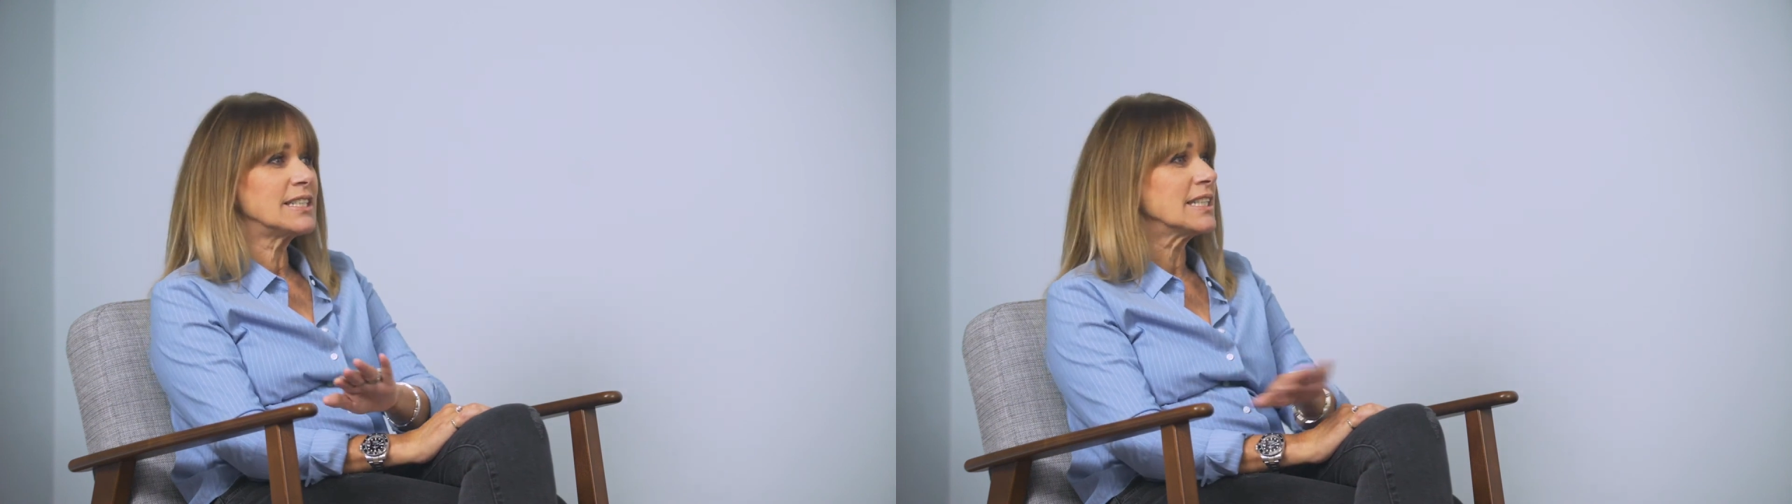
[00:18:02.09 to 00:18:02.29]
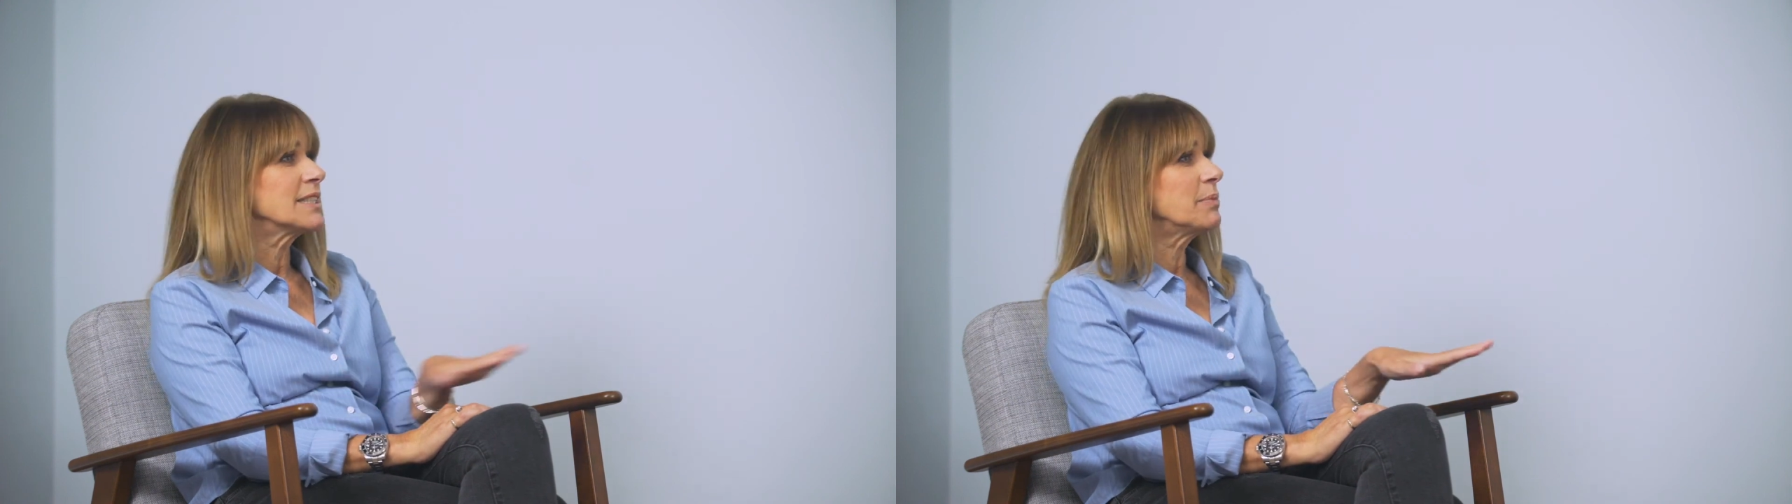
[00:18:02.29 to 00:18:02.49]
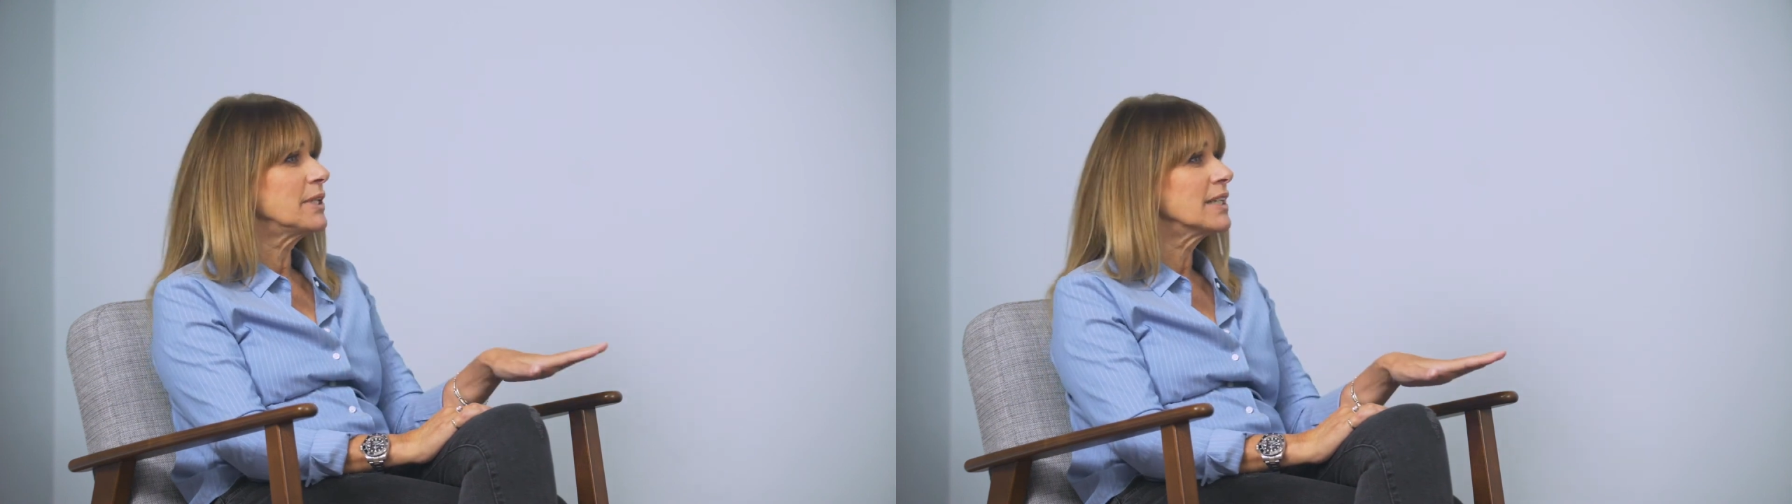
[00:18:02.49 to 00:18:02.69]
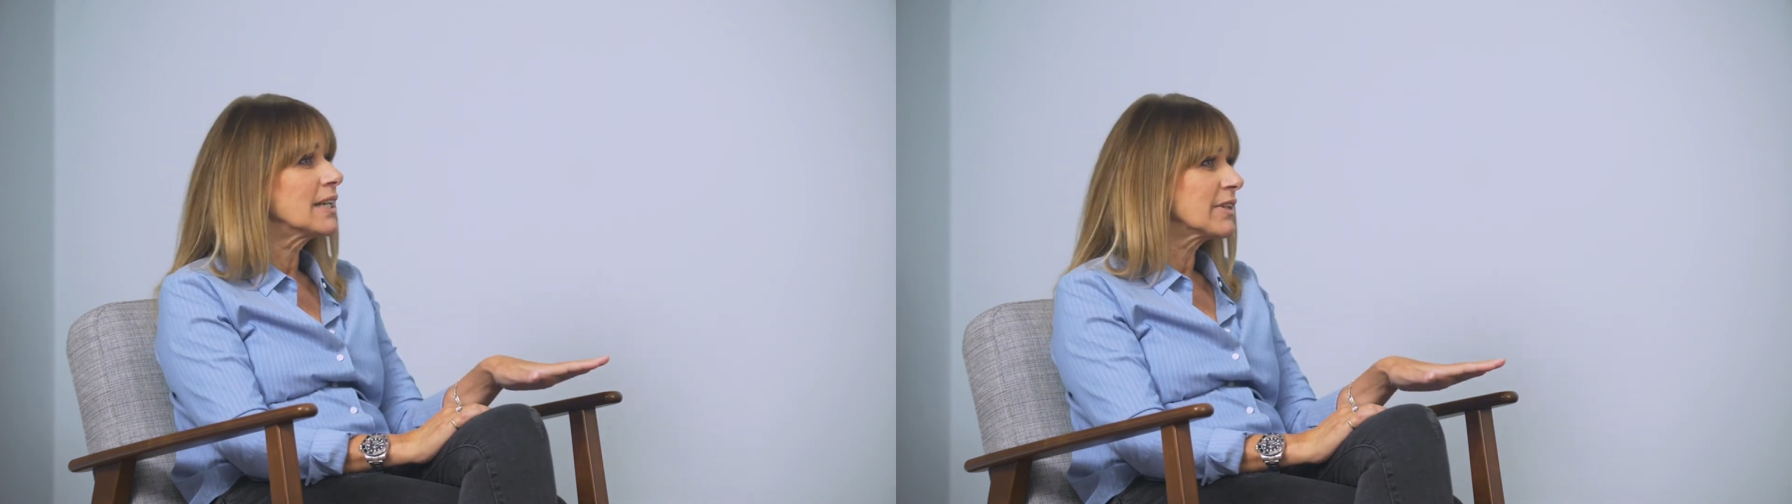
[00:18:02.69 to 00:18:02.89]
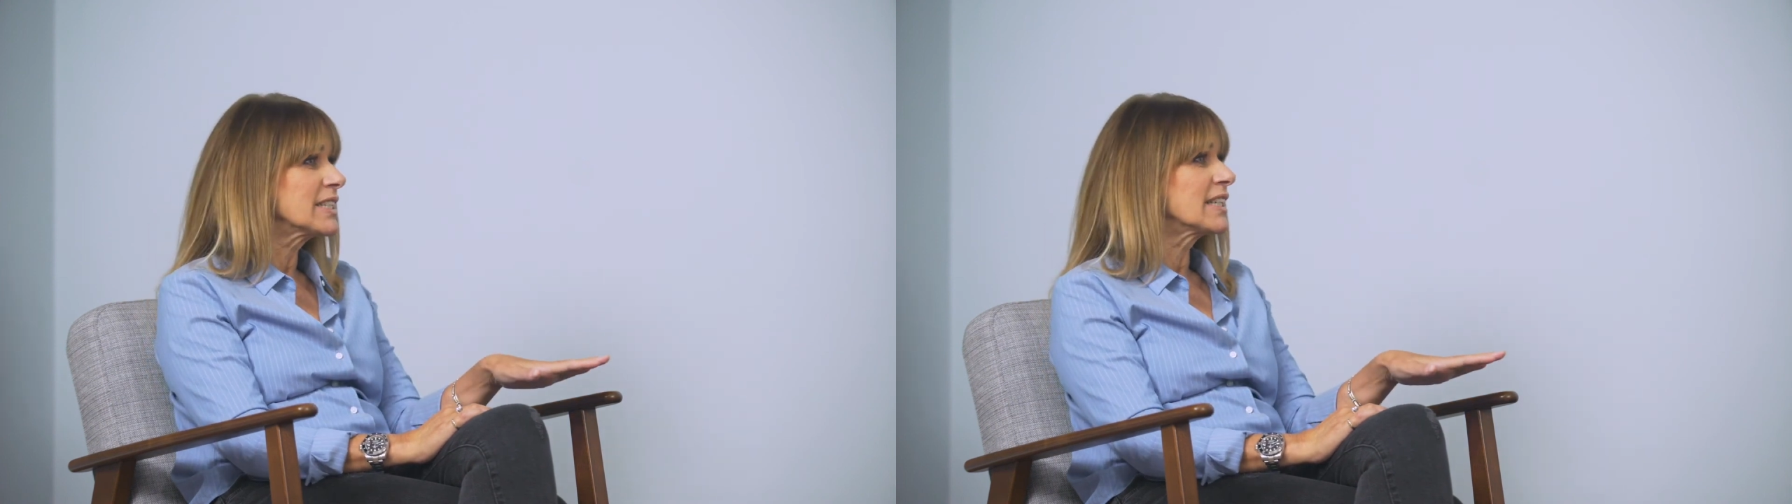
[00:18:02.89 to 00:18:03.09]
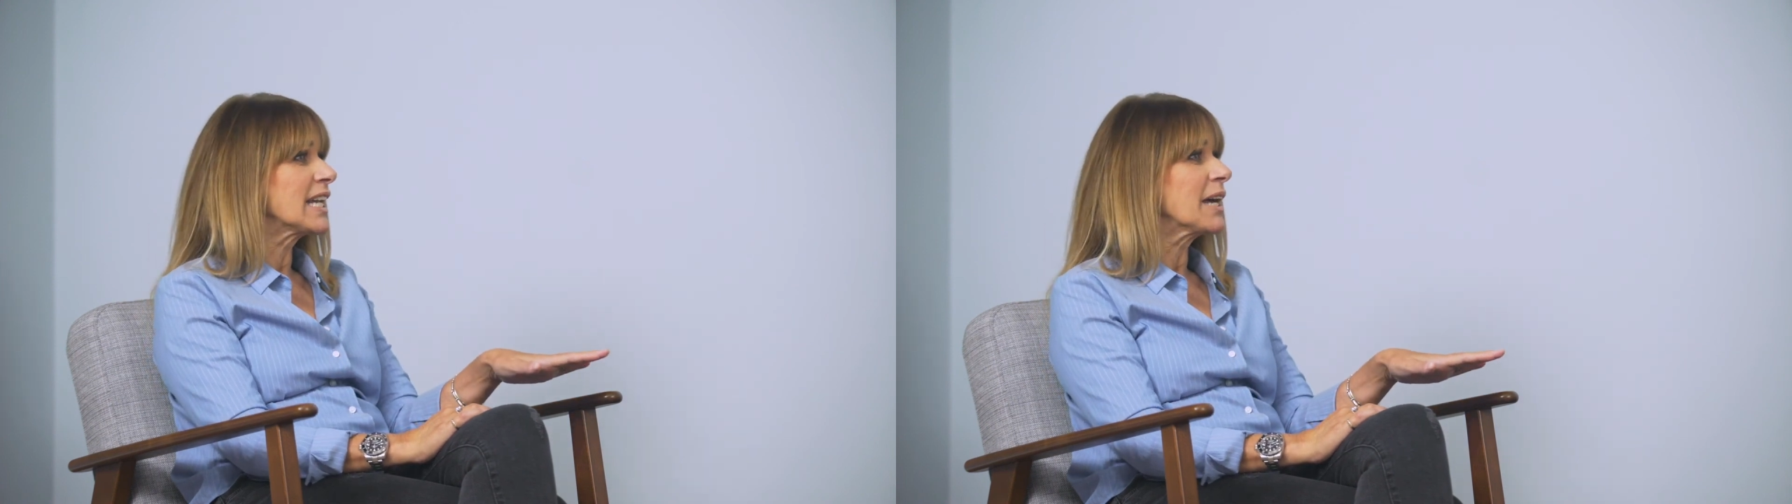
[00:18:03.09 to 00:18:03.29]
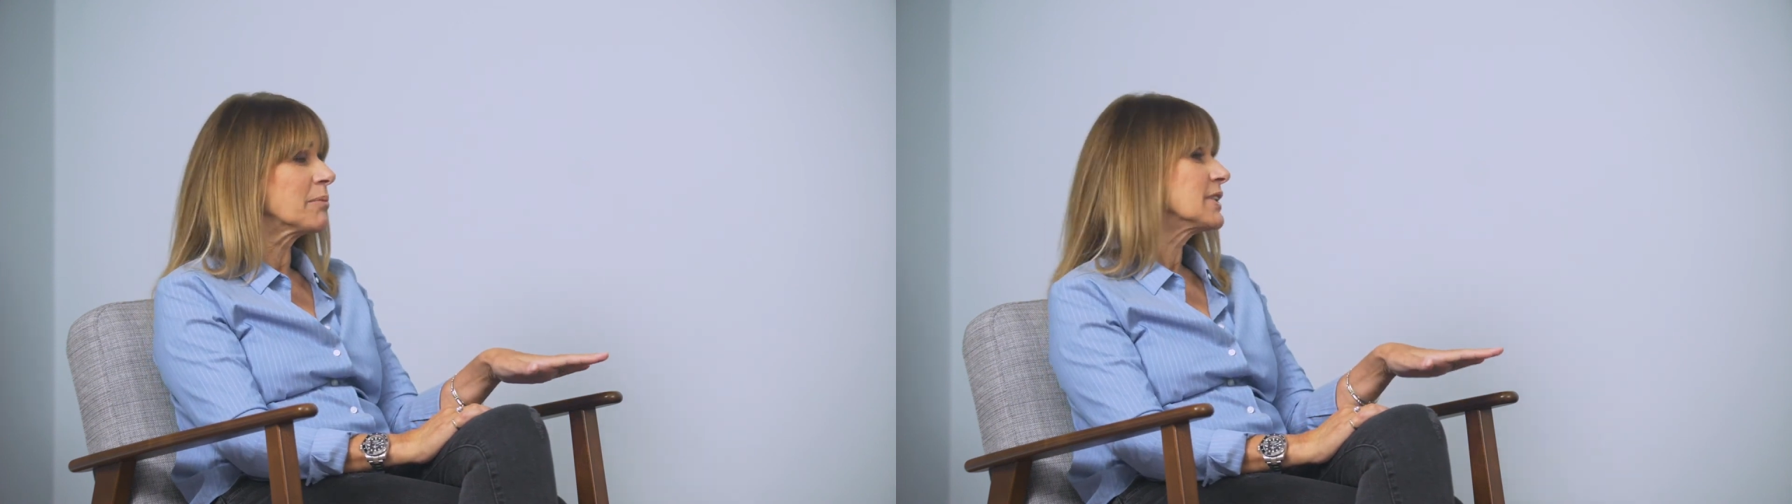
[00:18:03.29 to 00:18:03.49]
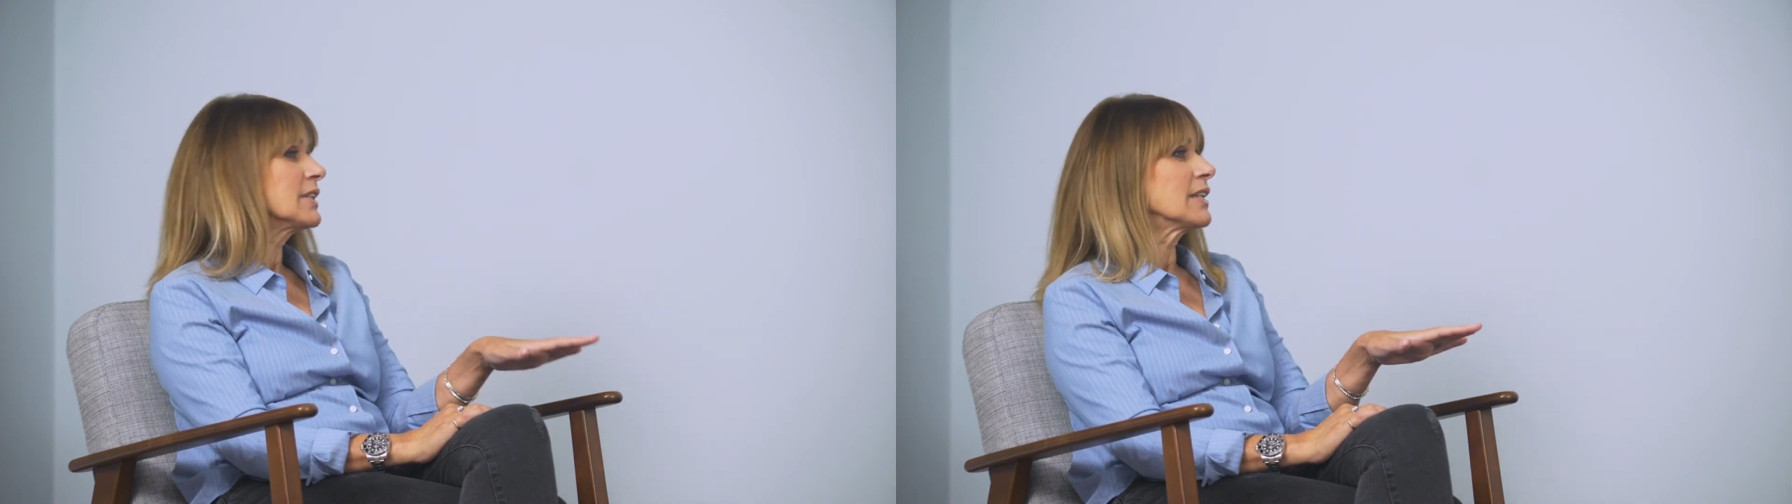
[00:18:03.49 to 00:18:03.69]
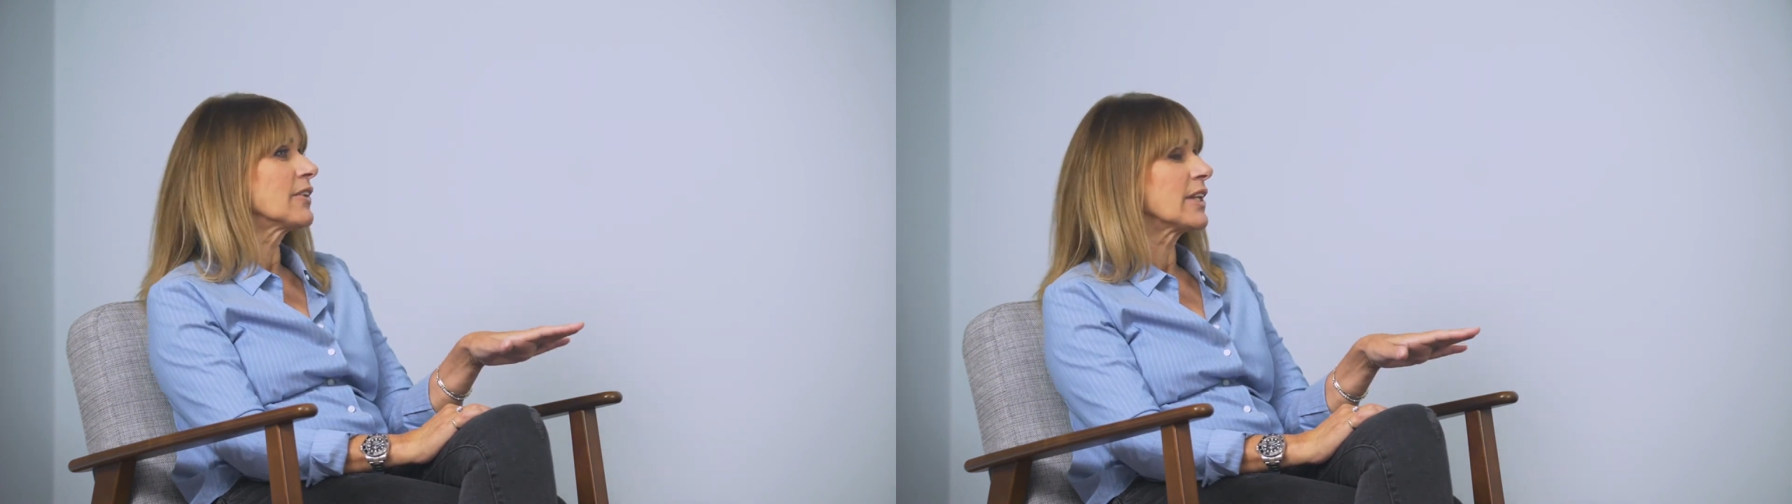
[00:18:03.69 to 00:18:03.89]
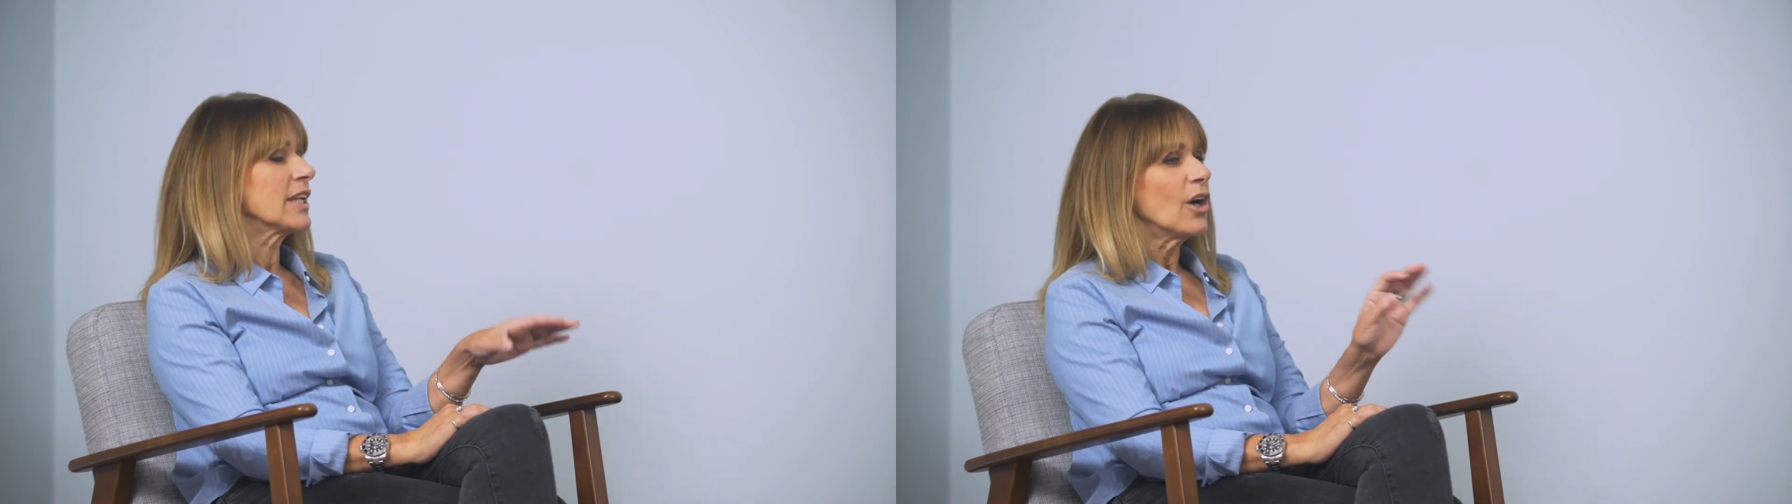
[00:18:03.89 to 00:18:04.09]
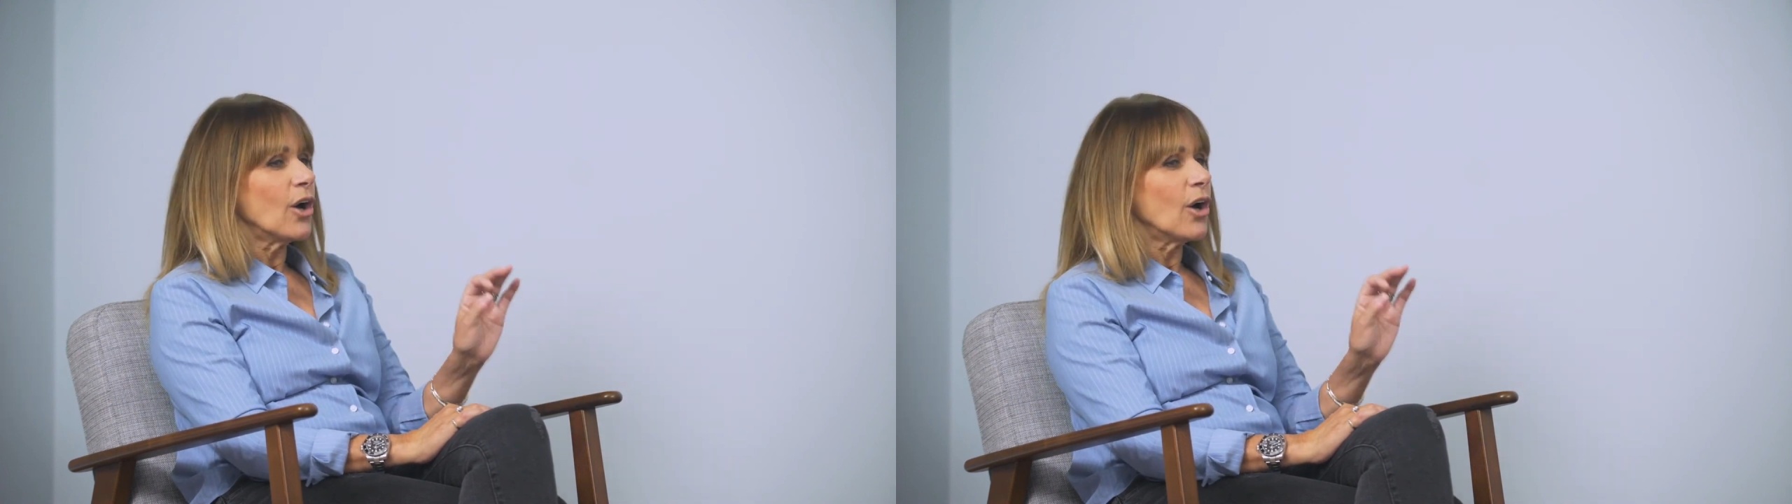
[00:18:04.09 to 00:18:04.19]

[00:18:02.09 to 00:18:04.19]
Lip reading: disappear having done absolutely nothing.